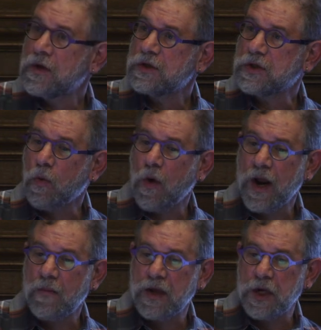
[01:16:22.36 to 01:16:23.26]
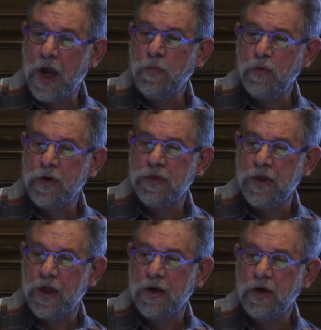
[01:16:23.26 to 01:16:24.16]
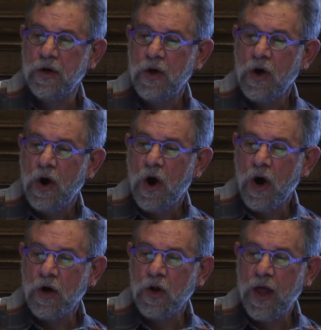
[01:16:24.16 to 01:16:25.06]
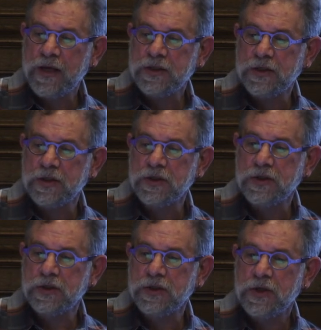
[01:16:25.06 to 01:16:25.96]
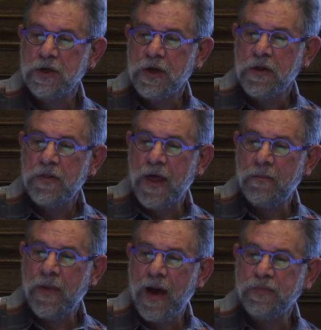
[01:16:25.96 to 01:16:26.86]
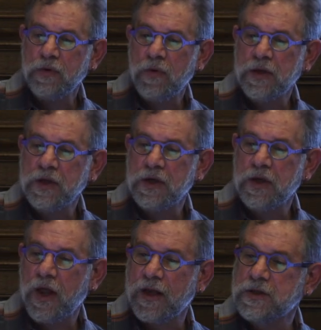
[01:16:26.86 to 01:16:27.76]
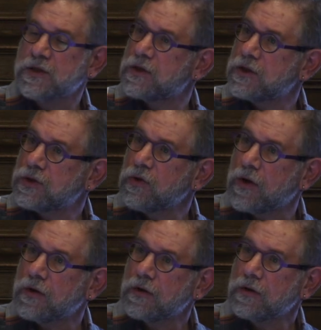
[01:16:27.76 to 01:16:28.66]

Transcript: So what I'm ending up with then are classes that map directly to classes in the story.